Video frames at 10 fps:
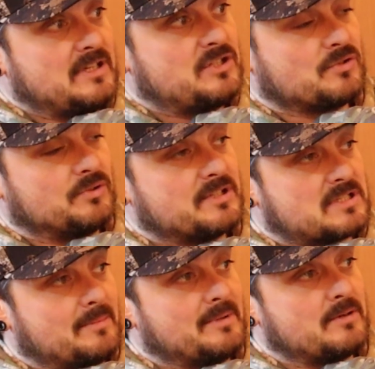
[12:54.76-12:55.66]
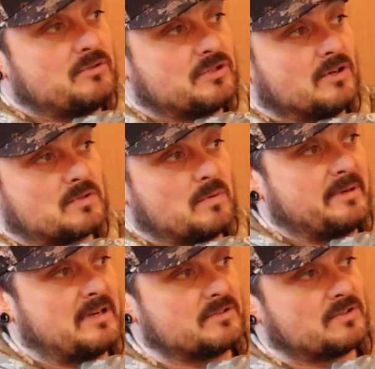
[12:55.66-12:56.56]
sure that some of those shots were
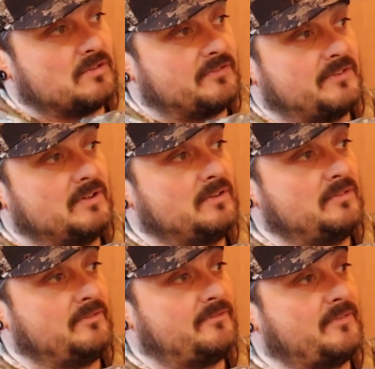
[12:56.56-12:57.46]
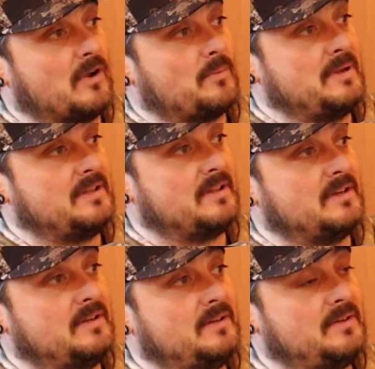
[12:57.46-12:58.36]
because of following the